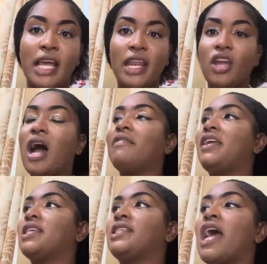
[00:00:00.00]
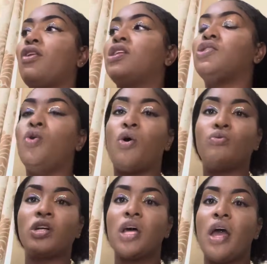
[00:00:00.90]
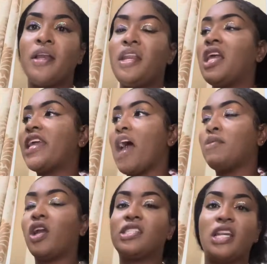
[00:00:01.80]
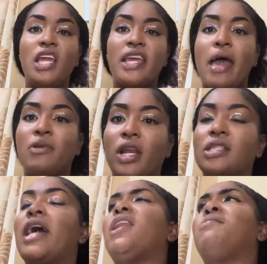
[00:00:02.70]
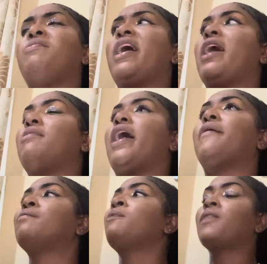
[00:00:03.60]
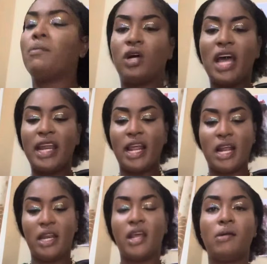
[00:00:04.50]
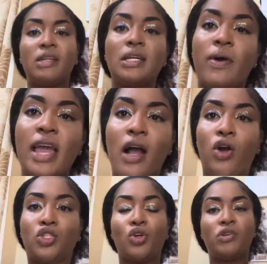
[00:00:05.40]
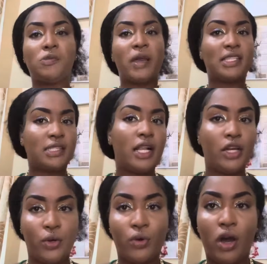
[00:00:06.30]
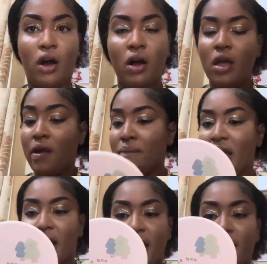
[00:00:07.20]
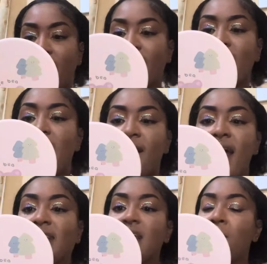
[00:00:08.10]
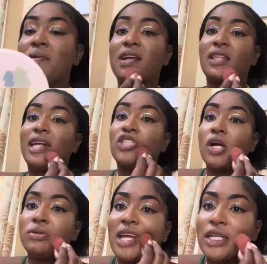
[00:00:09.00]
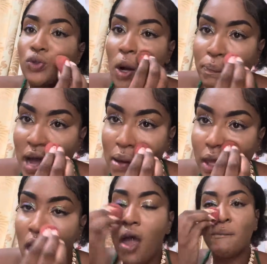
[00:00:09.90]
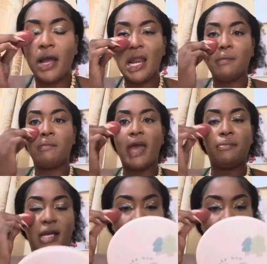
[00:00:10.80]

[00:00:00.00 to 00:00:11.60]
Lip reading: say, do you have gas? Can't do this. No, Ross. D can't go this. And then my man, I'm like, but at the end of the day, no matter where you go through, respect still do, though. Me and I in the care, guys. And I pay a tantrum, she a throw upon me. But in my mind, me I